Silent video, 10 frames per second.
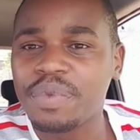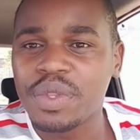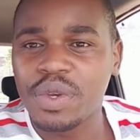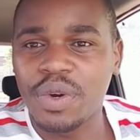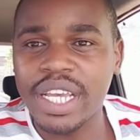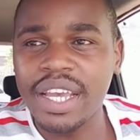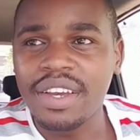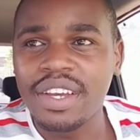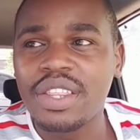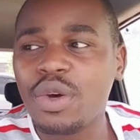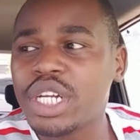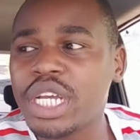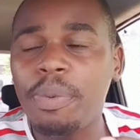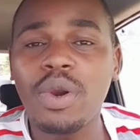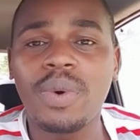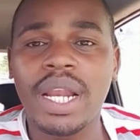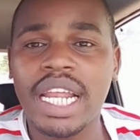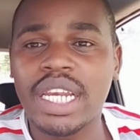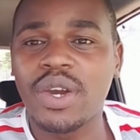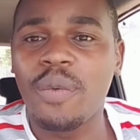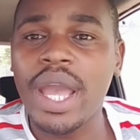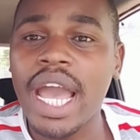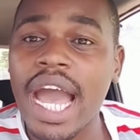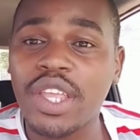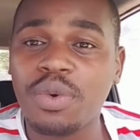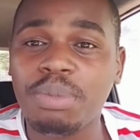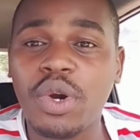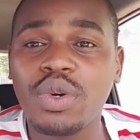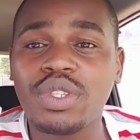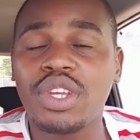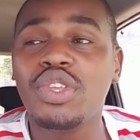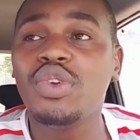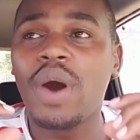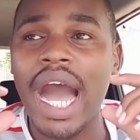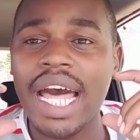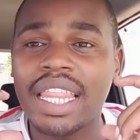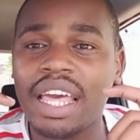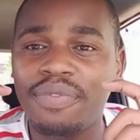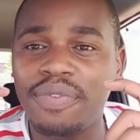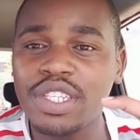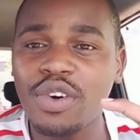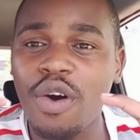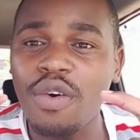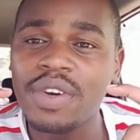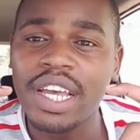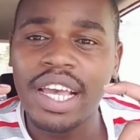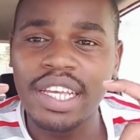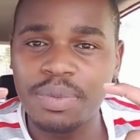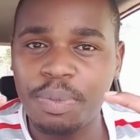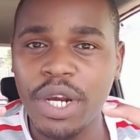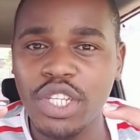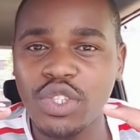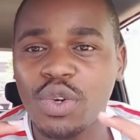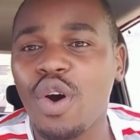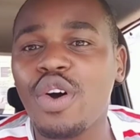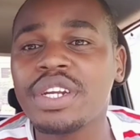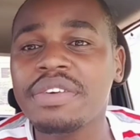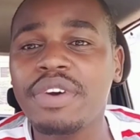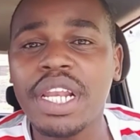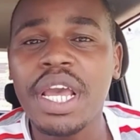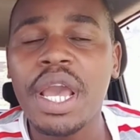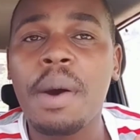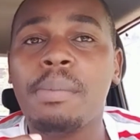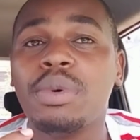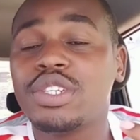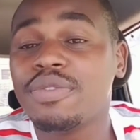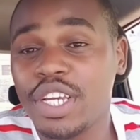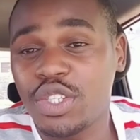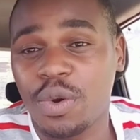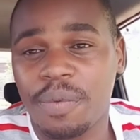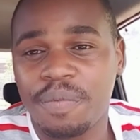Okay? They will keep on wondering where are you because you are their face of inspiration or even motivation.